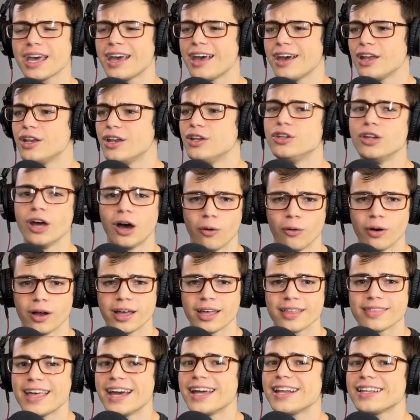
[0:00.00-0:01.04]
No.
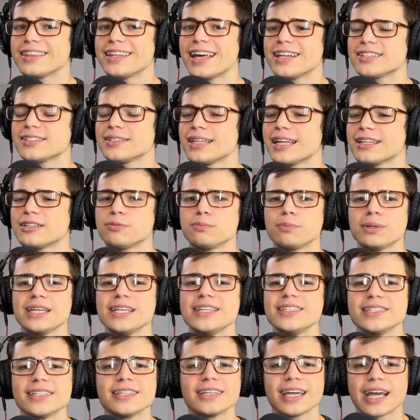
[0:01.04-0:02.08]
That's
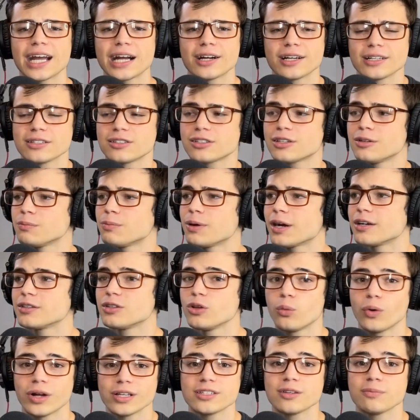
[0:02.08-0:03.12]
peas and carrots compared
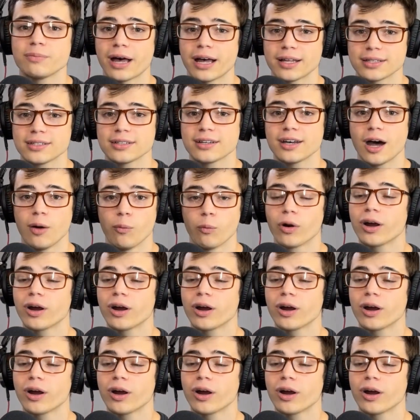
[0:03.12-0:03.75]
to what's about to come.